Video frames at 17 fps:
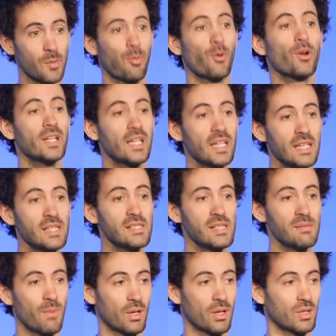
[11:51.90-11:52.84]
a pretty
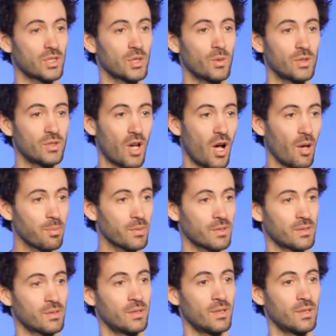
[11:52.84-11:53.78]
easy model to
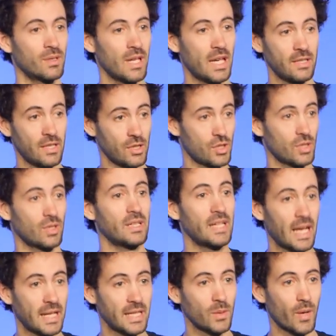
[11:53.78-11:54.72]
adopt,
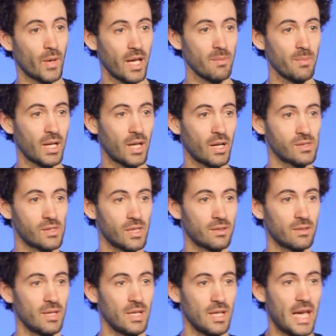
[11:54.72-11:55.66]
initially anyway, because
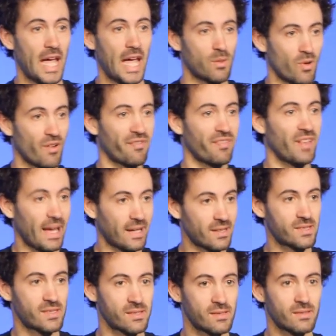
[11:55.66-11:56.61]
it, it
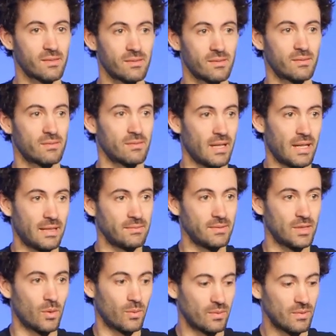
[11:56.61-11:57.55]
reflects
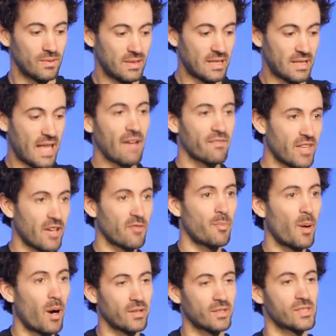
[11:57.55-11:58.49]
you know, the dev
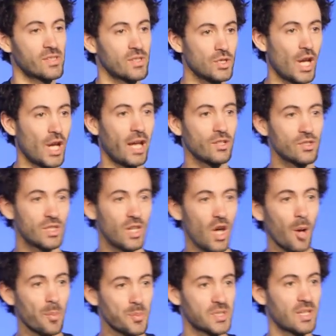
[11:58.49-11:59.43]
dev part doesn't change. The
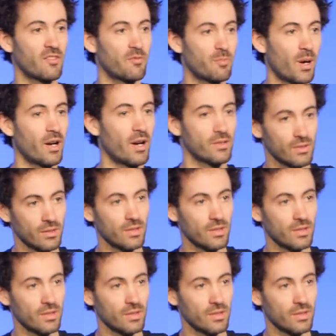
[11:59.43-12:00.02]
ops dev part